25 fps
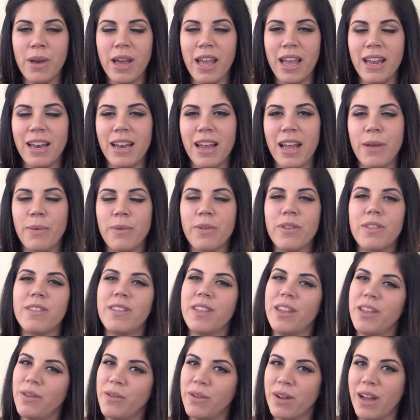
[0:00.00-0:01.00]
and I will
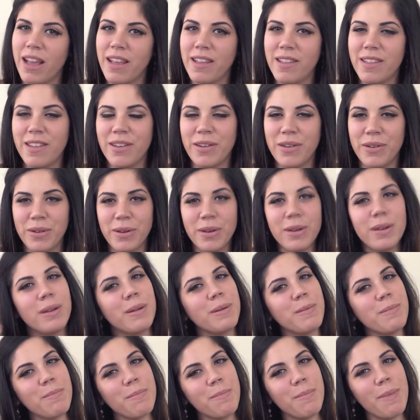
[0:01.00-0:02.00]
see you guys soon.
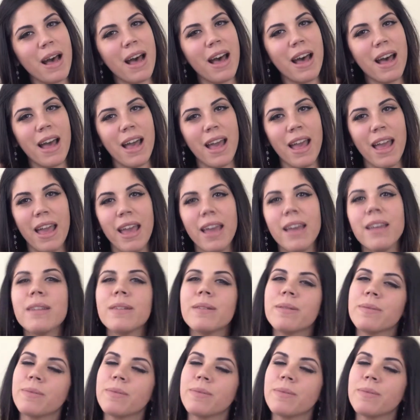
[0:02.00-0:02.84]
Bye!